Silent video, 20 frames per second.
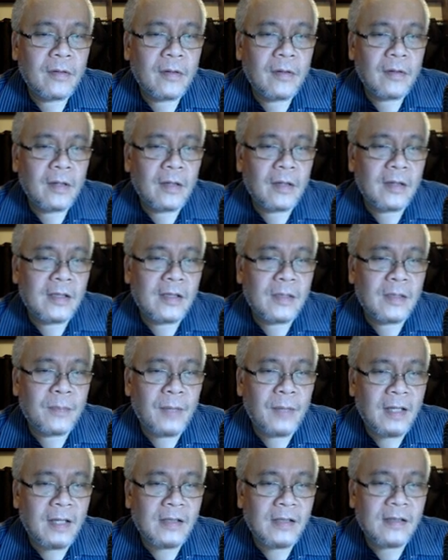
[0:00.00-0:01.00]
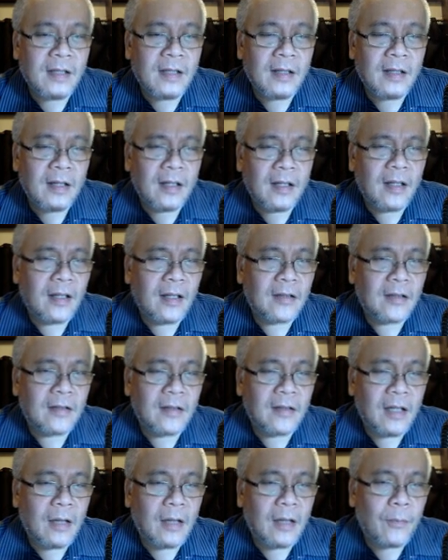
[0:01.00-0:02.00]
It dissipates and it, it
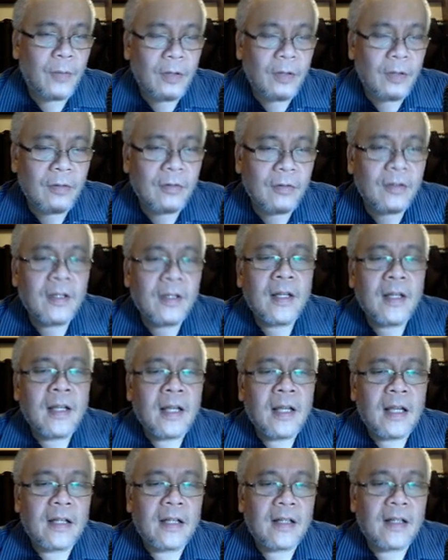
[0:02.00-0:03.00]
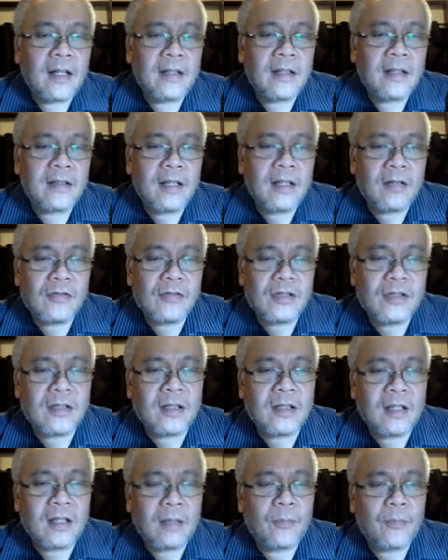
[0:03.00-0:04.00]
reappears, and right now it's
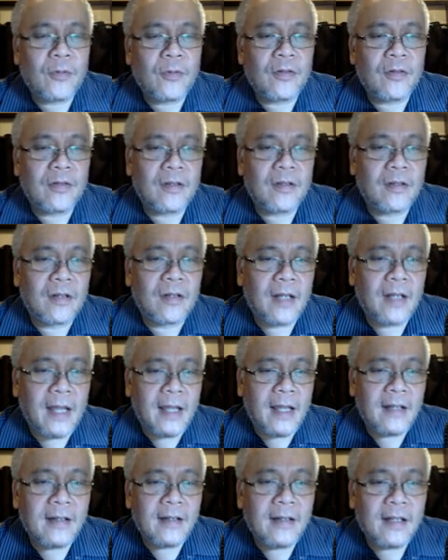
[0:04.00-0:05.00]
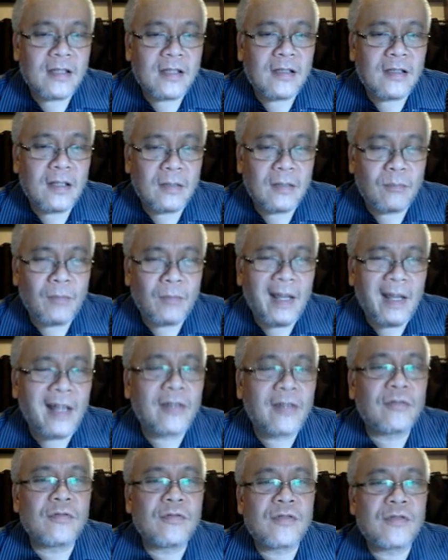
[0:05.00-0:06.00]
reappearing again as it
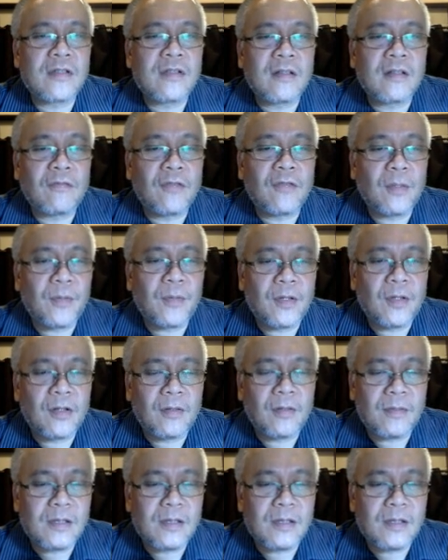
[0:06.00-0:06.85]
enters the Philippine area of